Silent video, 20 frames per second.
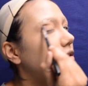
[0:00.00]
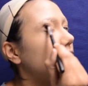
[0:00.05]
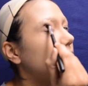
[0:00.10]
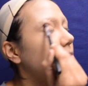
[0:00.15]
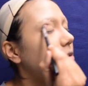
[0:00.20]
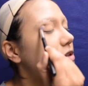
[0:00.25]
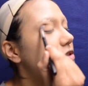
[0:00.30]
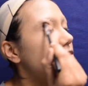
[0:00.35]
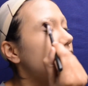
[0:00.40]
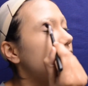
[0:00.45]

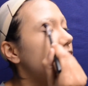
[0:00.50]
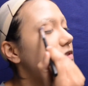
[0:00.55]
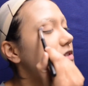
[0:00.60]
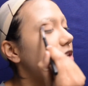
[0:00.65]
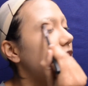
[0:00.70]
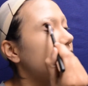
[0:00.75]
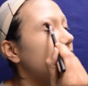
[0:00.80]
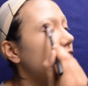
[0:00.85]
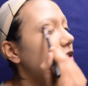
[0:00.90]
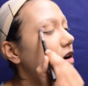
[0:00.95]
my Tree of
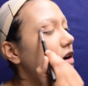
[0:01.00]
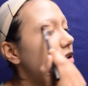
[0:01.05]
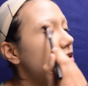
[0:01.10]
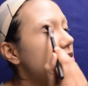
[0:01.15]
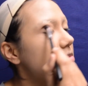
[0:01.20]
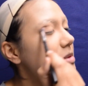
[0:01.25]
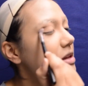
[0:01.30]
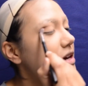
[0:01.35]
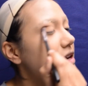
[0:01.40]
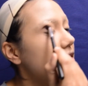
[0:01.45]
Savior
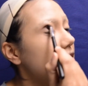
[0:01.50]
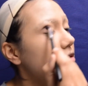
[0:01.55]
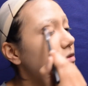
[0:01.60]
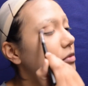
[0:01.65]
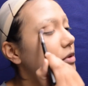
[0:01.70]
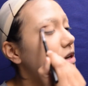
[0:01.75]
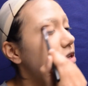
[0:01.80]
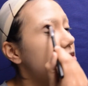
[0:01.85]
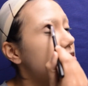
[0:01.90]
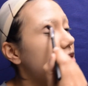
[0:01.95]
cosplay,
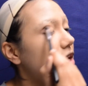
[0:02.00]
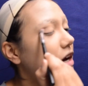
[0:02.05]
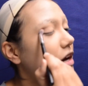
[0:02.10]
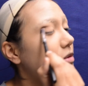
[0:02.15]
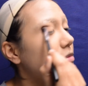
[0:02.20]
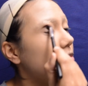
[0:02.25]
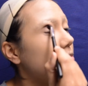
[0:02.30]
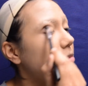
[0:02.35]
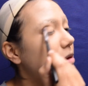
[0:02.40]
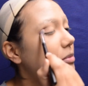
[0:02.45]
which I
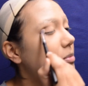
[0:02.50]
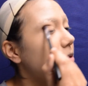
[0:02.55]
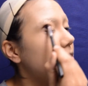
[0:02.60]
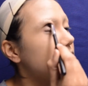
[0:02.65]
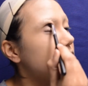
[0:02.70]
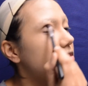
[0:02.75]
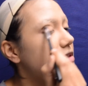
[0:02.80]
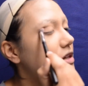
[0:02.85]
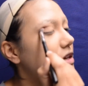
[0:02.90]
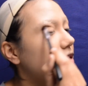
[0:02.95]
will be
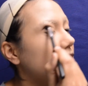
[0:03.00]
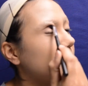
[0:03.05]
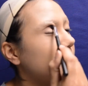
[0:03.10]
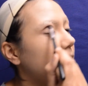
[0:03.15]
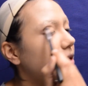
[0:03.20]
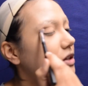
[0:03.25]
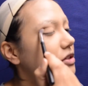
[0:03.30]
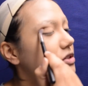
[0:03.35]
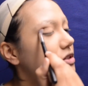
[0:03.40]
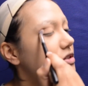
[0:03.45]
posting a
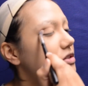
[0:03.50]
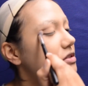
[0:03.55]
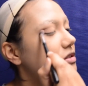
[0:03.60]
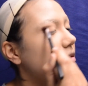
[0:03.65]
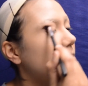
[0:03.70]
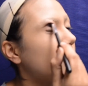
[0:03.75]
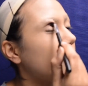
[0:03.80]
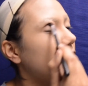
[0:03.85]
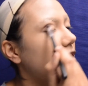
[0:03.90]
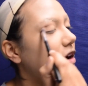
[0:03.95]
picture
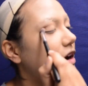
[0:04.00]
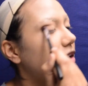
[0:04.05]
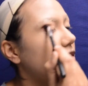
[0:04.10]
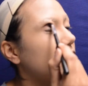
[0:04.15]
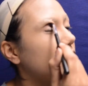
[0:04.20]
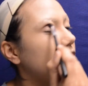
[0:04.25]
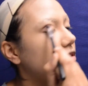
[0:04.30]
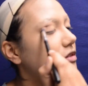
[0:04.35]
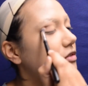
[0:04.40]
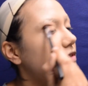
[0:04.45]
somewhere,
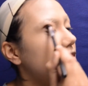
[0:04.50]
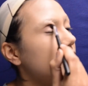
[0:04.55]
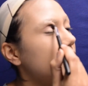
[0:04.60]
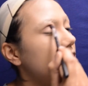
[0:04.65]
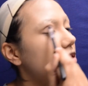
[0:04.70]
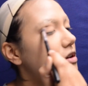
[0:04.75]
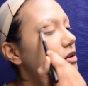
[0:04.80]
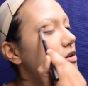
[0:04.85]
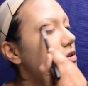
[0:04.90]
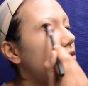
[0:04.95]
either in the
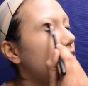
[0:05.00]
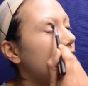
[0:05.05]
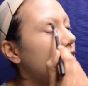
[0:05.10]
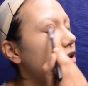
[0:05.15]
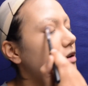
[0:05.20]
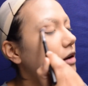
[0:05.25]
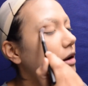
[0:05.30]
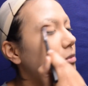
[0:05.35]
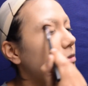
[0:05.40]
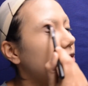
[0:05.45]
video or
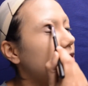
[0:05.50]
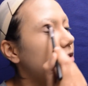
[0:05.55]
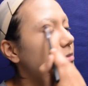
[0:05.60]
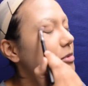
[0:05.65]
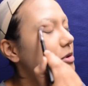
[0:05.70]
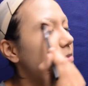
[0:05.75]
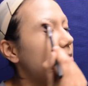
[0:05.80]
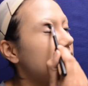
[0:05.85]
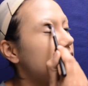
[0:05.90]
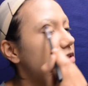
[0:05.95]
I'm going to
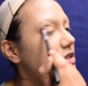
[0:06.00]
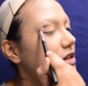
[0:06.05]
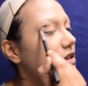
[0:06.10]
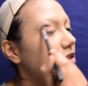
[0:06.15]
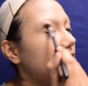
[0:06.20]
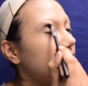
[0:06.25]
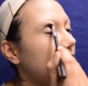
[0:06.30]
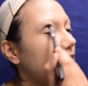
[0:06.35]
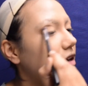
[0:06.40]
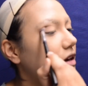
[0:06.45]
be posting
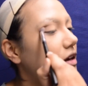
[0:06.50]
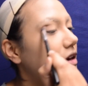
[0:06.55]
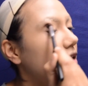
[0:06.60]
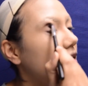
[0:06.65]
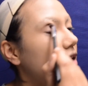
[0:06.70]
a link.